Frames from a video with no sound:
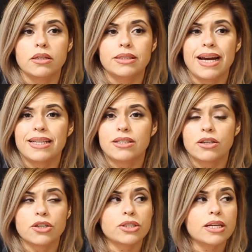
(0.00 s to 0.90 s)
Diet
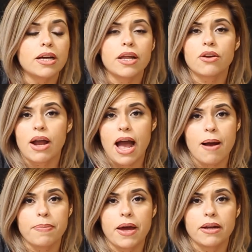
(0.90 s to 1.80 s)
Doctors, another
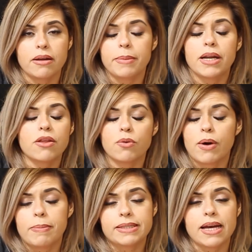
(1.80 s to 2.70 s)

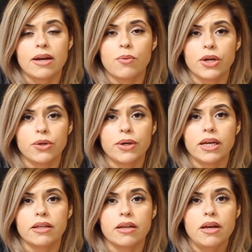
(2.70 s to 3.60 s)
website where you
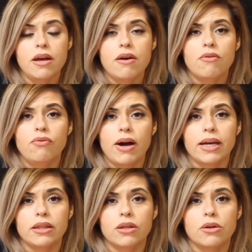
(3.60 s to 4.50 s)
can
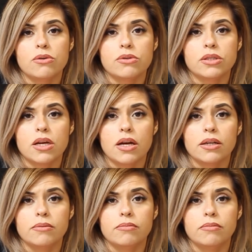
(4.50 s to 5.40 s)
find those
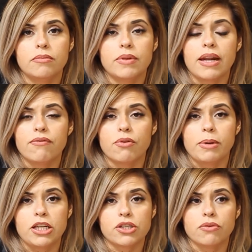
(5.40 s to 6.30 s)
that
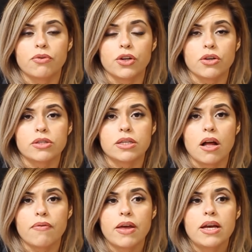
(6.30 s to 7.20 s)
information for
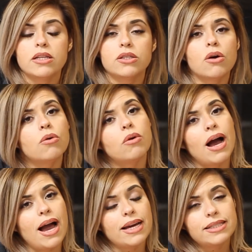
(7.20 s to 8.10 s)
yourself. So
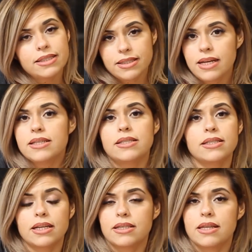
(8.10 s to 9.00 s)
I tend to
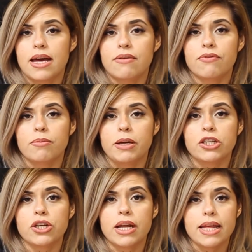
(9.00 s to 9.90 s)
stick to that
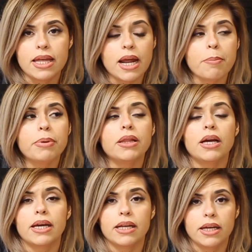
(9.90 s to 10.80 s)
information, and then I
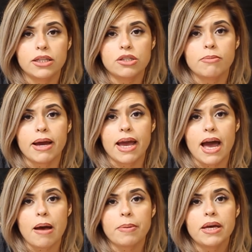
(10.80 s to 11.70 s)
plug it into my
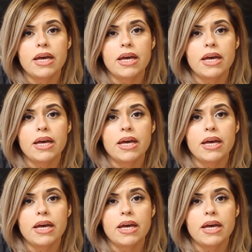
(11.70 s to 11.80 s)
app